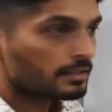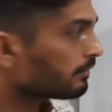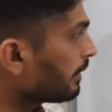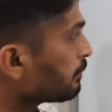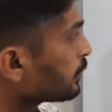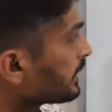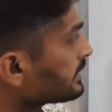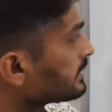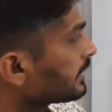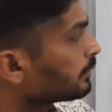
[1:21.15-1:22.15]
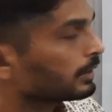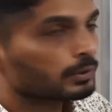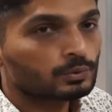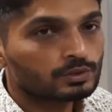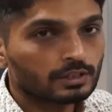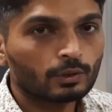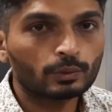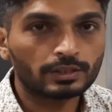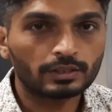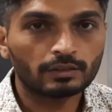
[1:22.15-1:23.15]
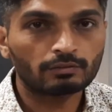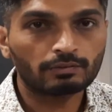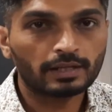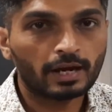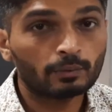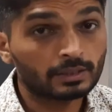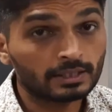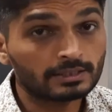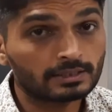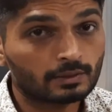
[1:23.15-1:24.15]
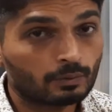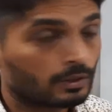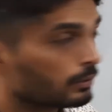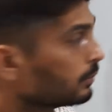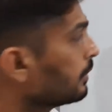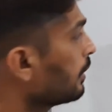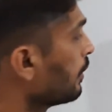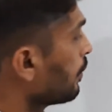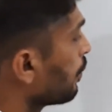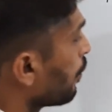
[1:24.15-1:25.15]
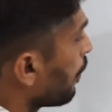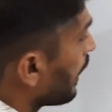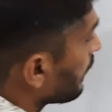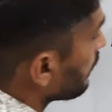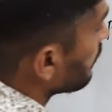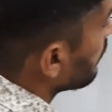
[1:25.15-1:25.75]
If I put x is equal to 0 here, we will have t is equal to 1.